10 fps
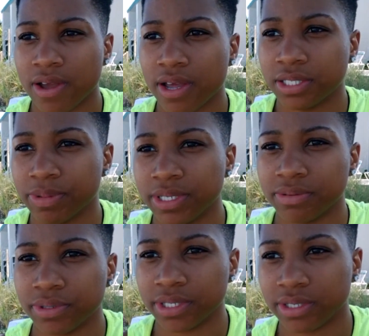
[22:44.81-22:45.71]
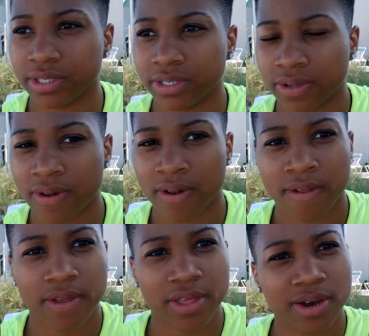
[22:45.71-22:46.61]
it's meant to be.
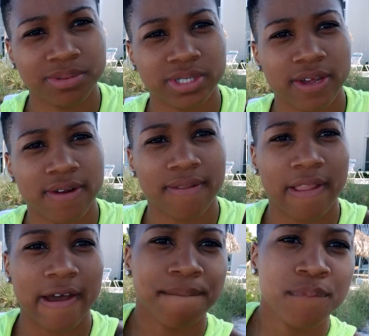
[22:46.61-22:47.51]
You know what I'm saying? Like,